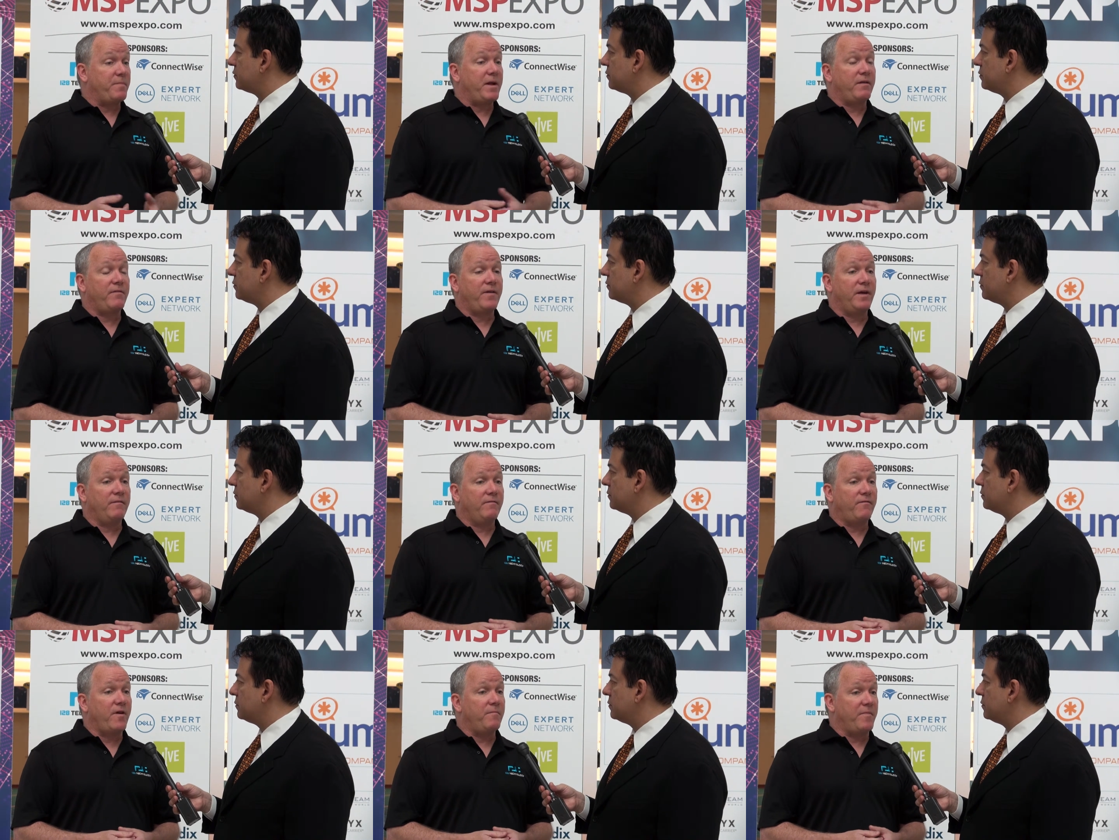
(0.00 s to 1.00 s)
Speaker 1: benefiting
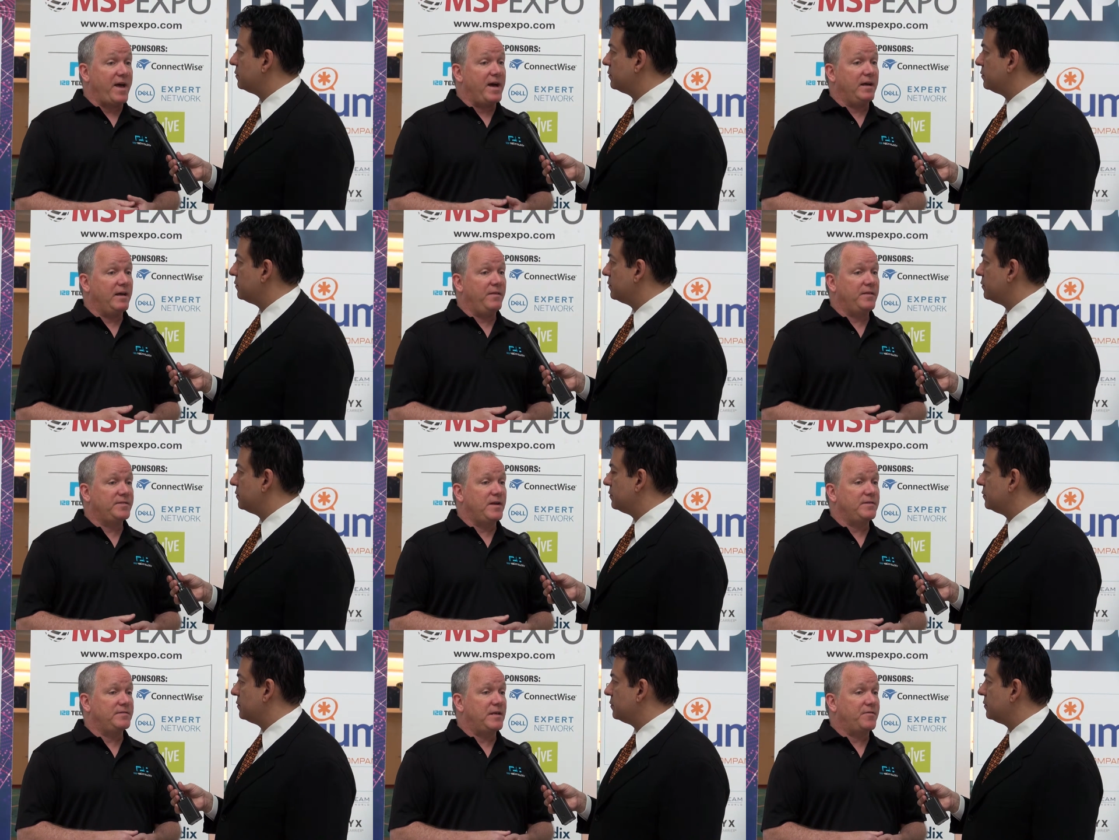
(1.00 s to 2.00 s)
from that in the
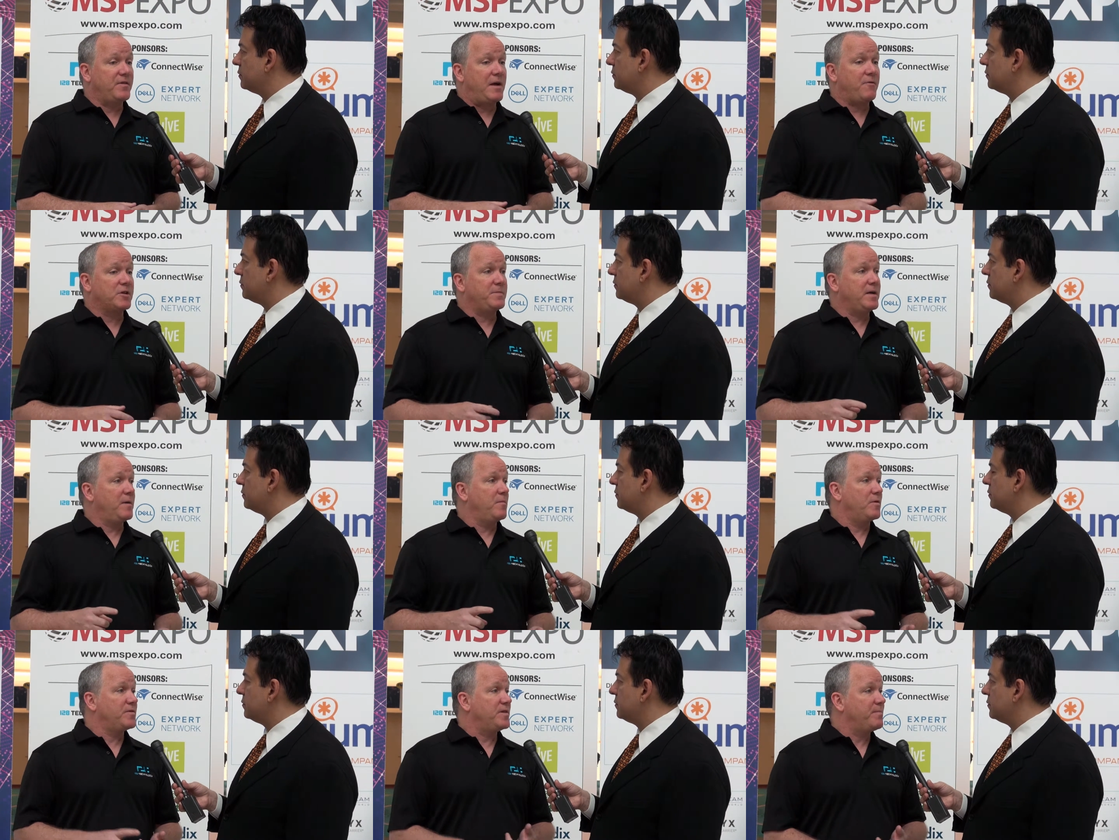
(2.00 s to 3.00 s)
sense that their networks become
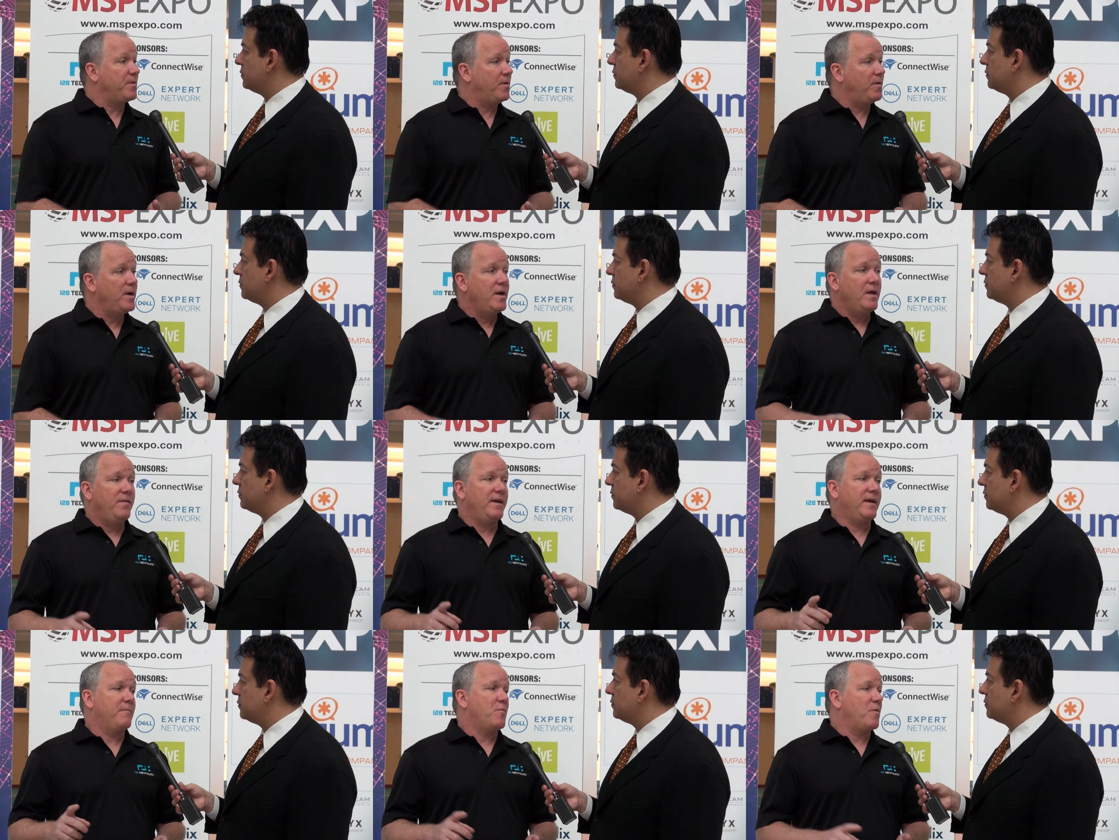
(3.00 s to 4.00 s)
more simple,
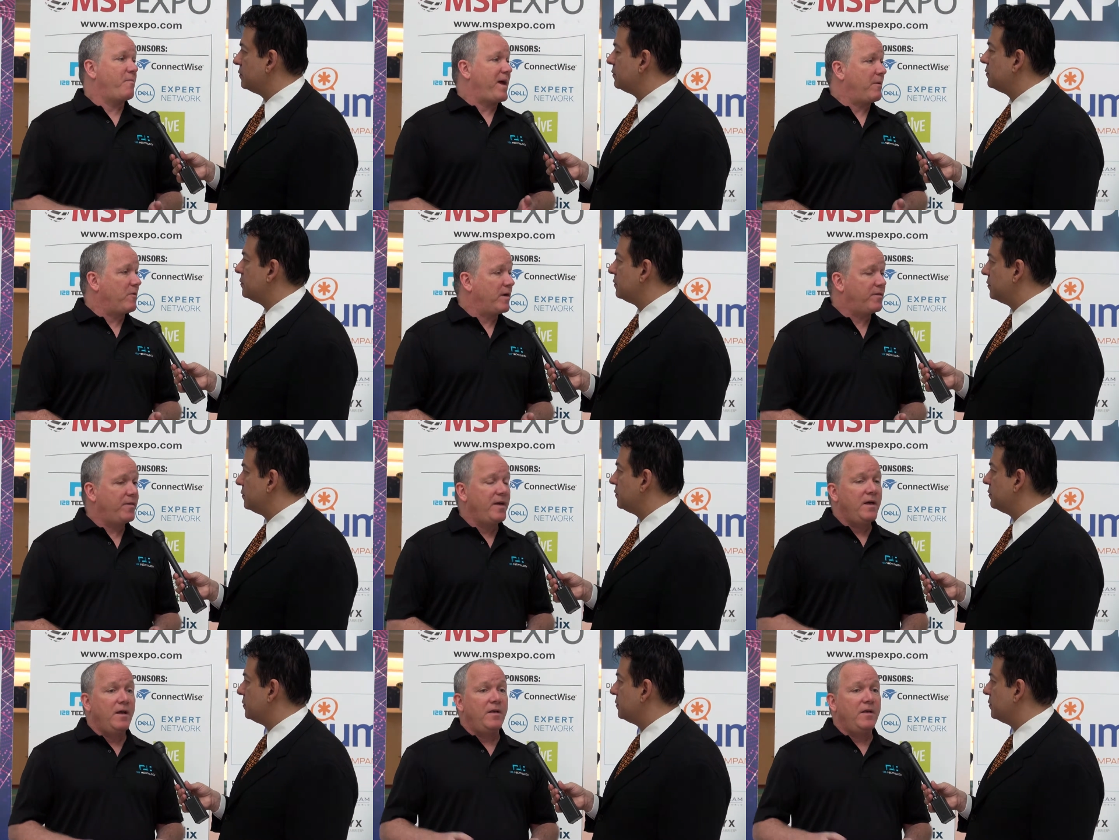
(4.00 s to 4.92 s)
they get more bandwidth,